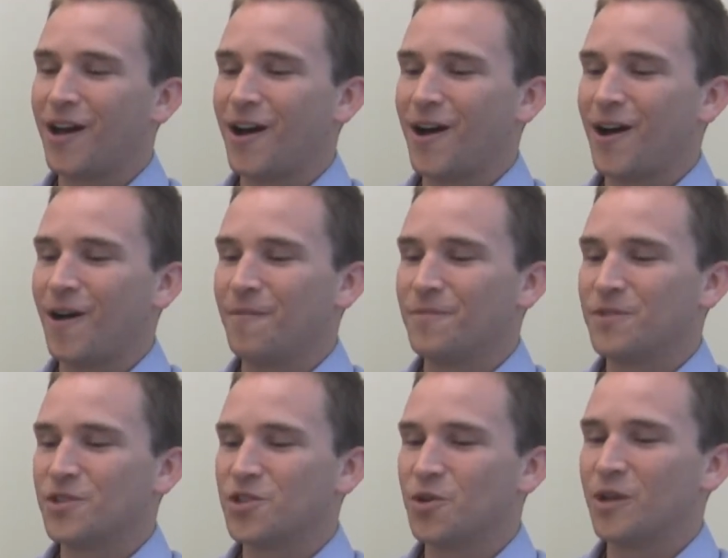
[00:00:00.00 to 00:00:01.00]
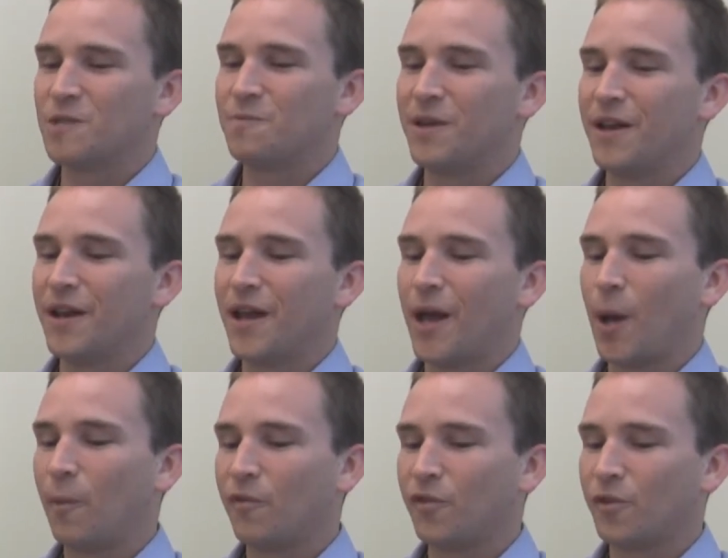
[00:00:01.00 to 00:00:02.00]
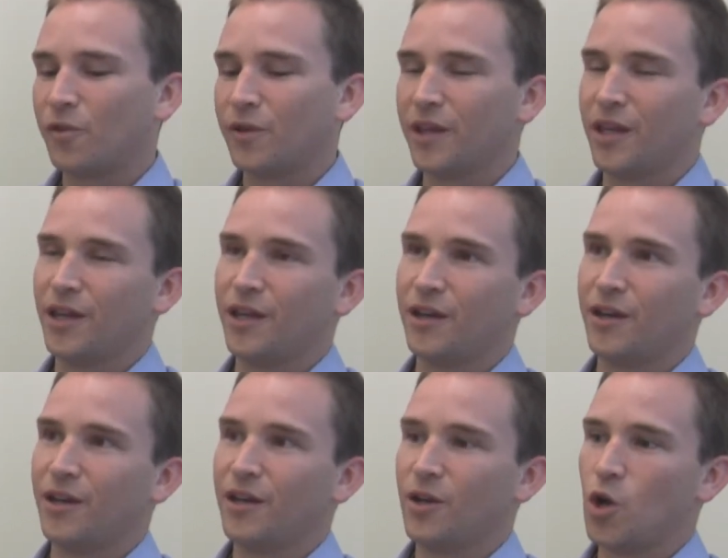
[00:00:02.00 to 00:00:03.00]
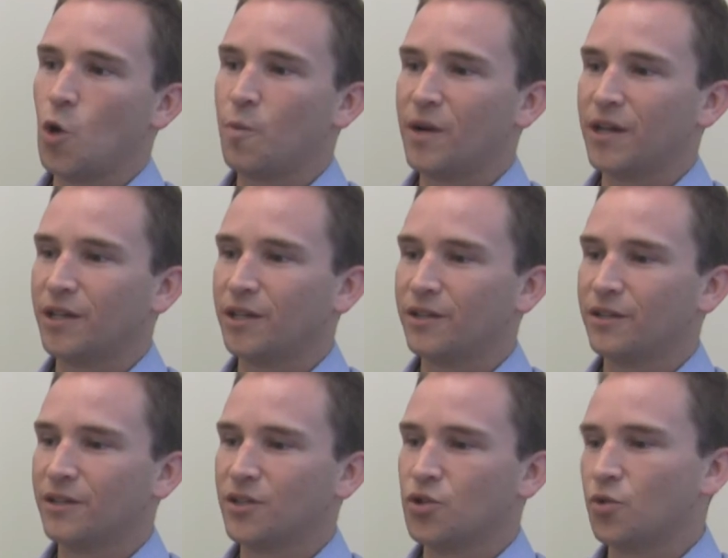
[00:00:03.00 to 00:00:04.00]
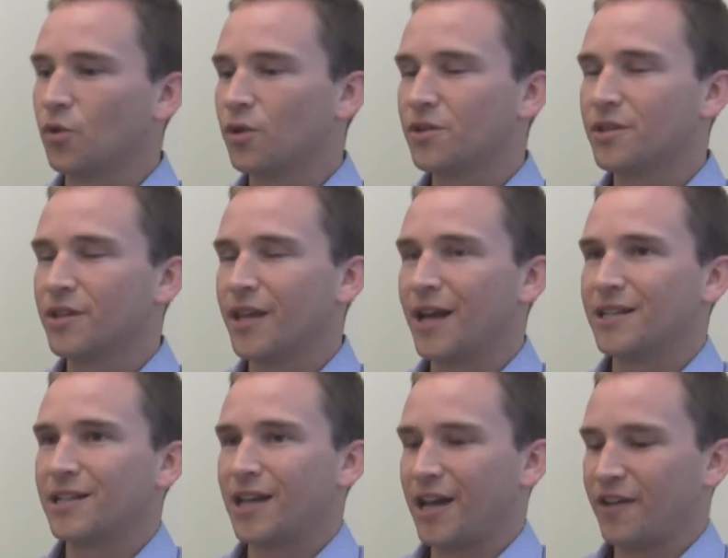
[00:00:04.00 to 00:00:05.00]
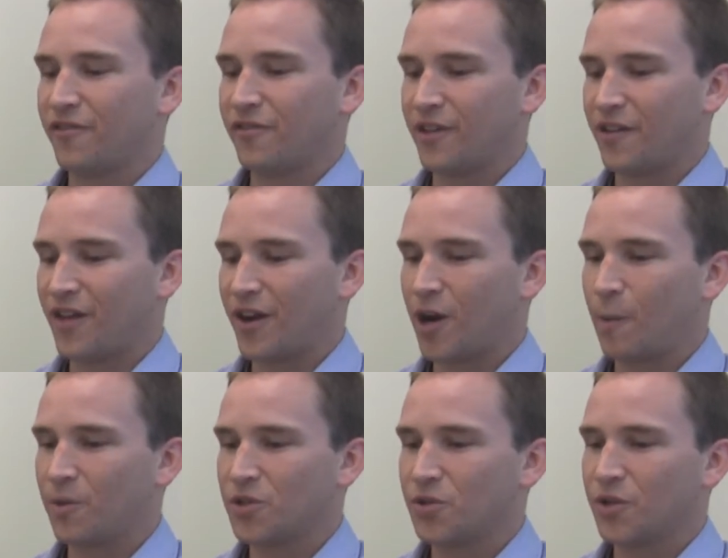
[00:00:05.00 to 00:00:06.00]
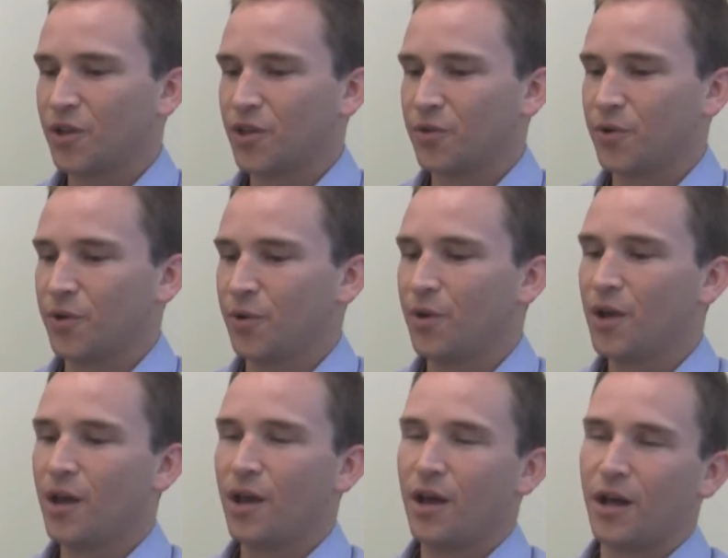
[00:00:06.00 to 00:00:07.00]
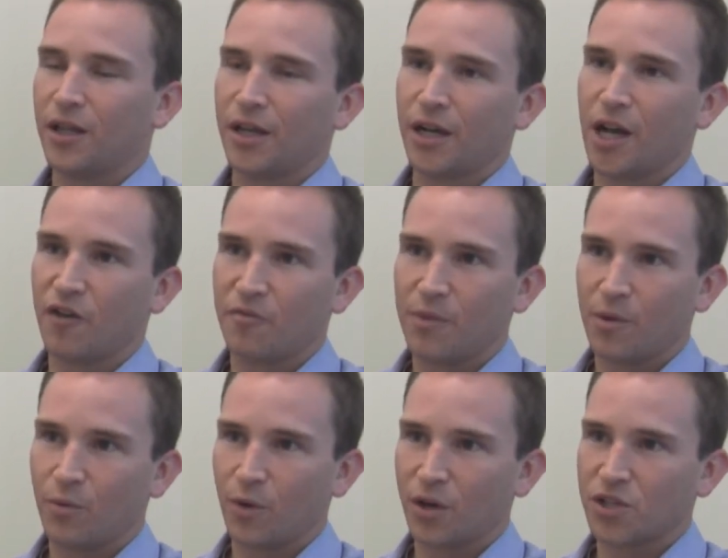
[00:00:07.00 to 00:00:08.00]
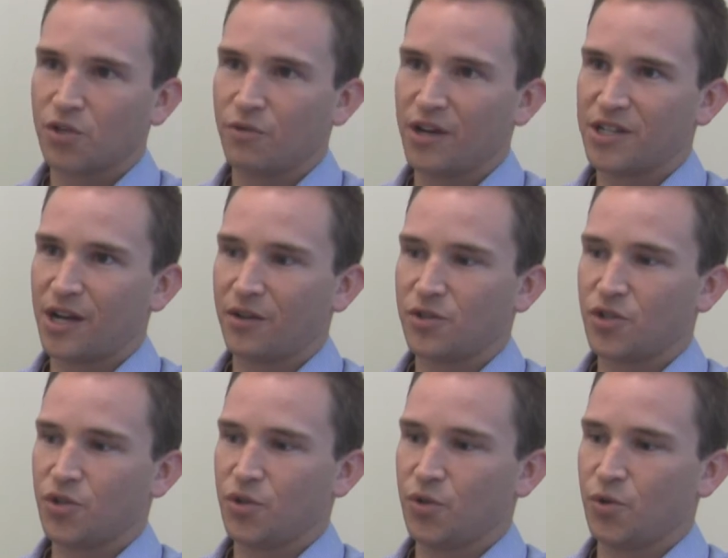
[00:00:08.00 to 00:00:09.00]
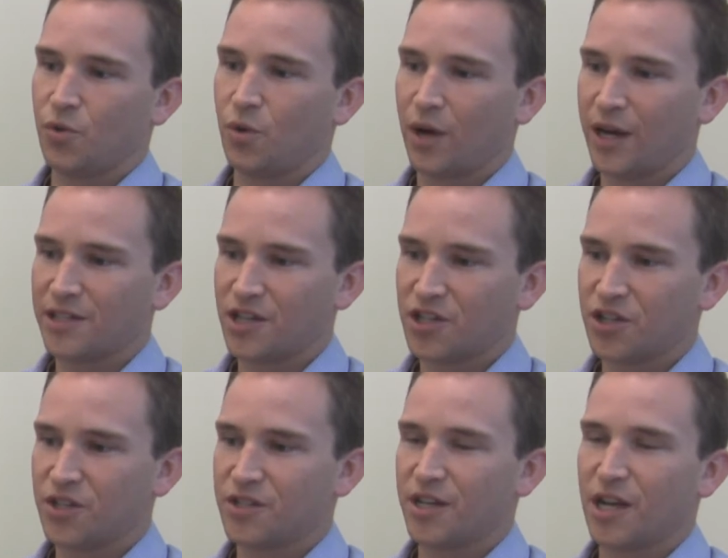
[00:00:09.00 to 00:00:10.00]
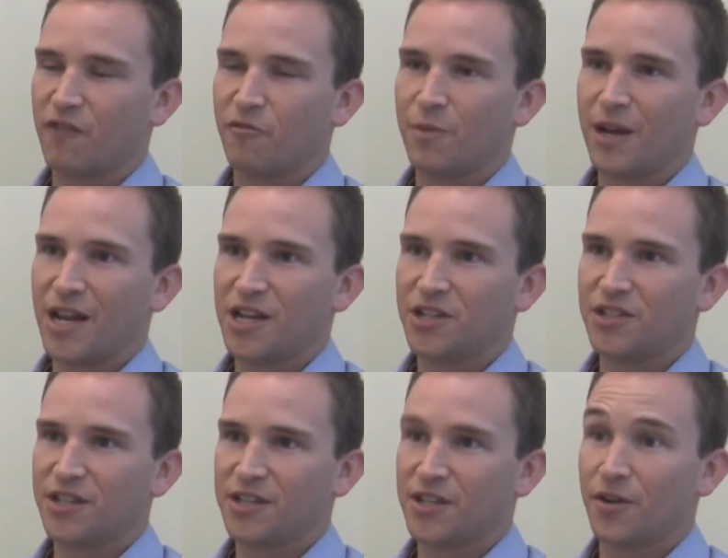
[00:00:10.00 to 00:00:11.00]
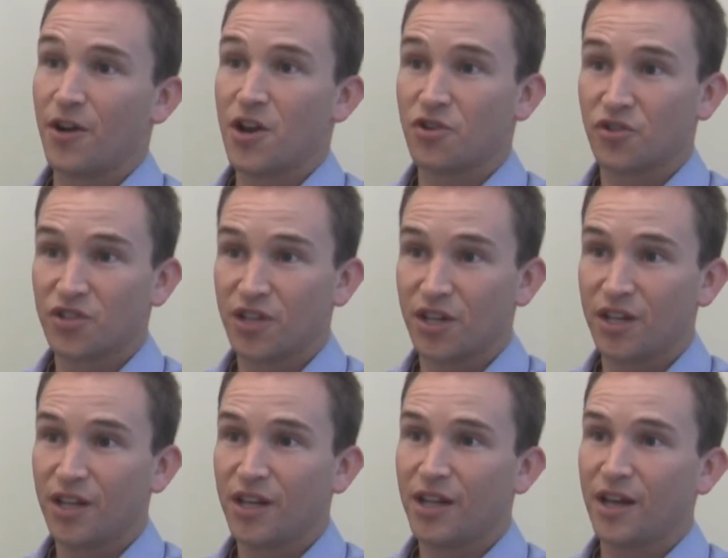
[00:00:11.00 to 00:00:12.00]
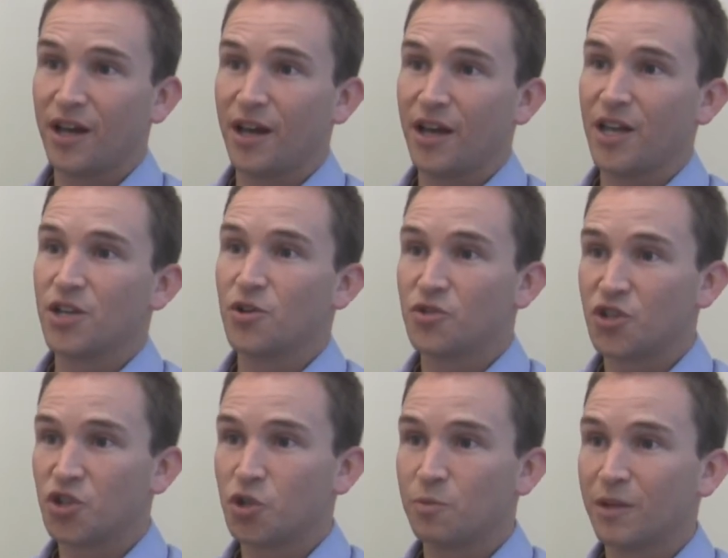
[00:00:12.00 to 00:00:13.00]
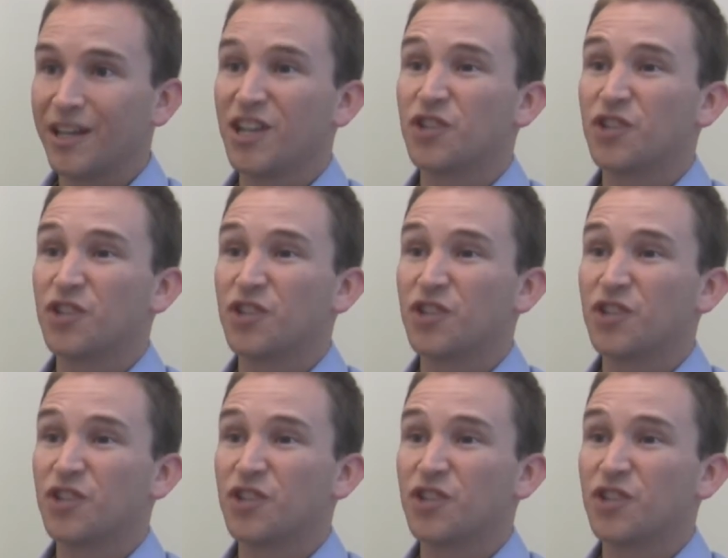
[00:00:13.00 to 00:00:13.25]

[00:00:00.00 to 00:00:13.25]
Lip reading: So it's been helpful in opening doors in that I've had an opportunity through a lot of government work to reach out to organizations and government agencies that are interested in using Joomla,